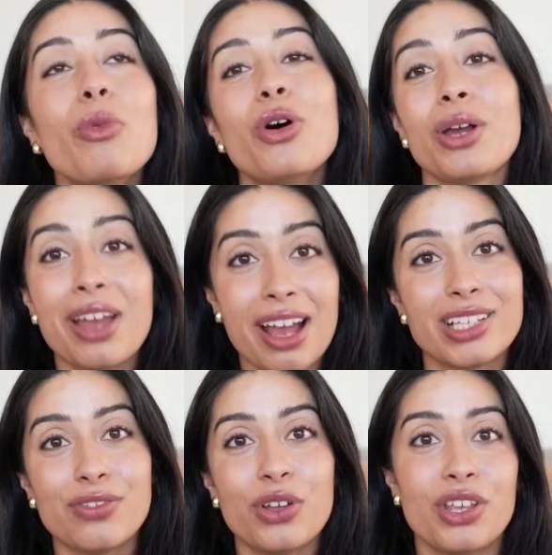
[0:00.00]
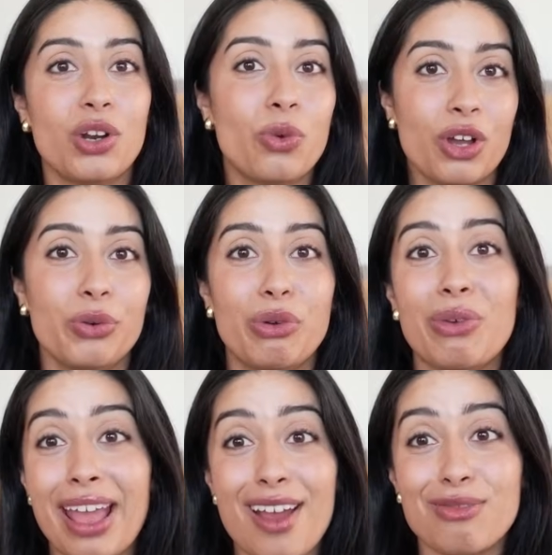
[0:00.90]
more can we ask for than a world where we
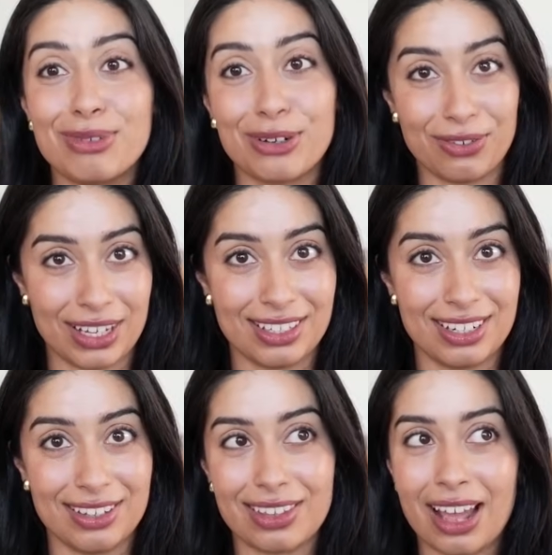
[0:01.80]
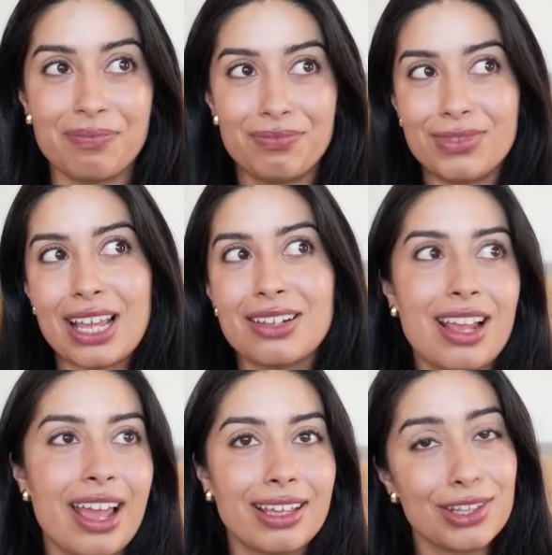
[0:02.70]
have more investors? That sounds
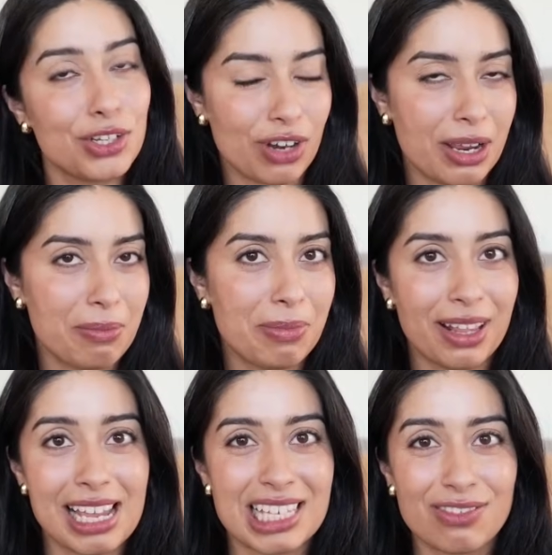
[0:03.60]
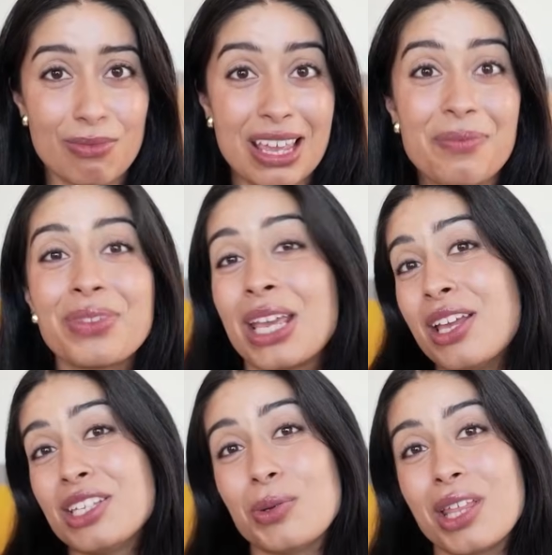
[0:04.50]
like the dream place for me.
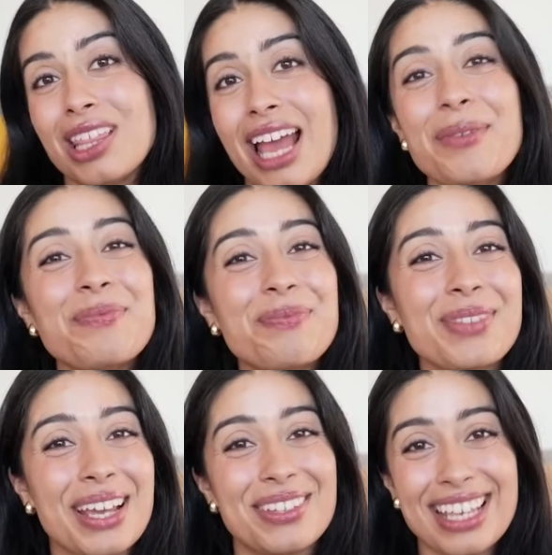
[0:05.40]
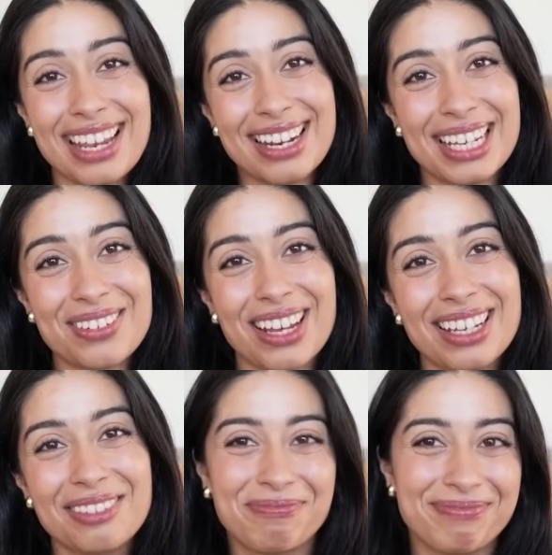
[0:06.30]
So with that, I'll see you next week.